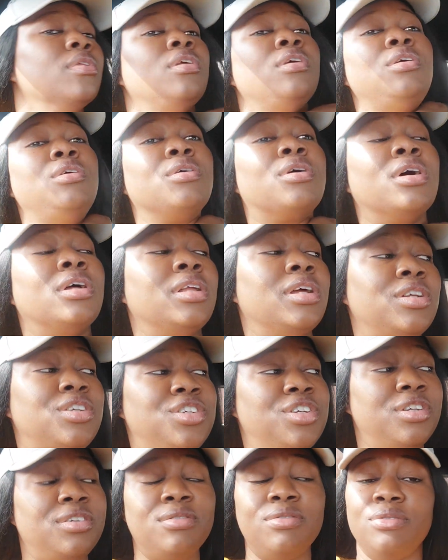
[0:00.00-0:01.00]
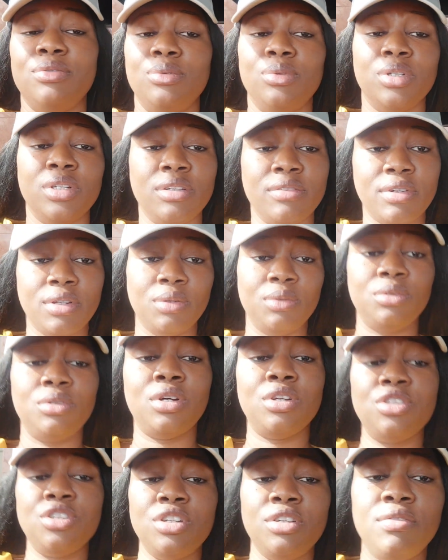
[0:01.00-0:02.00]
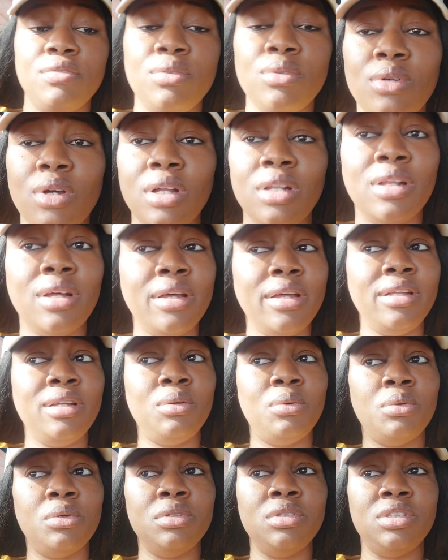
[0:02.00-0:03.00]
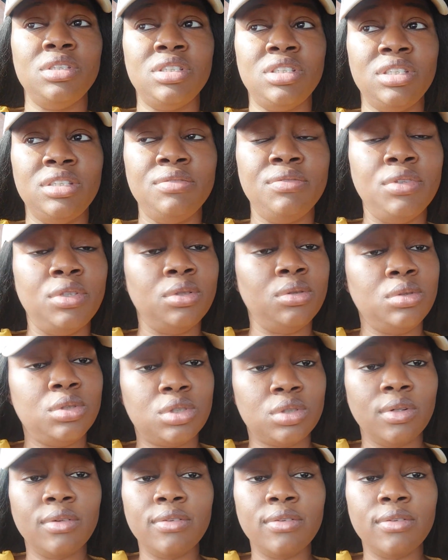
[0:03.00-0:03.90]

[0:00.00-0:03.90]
You can achieve whatever you want to achieve. Don't allow anyone deceive you. So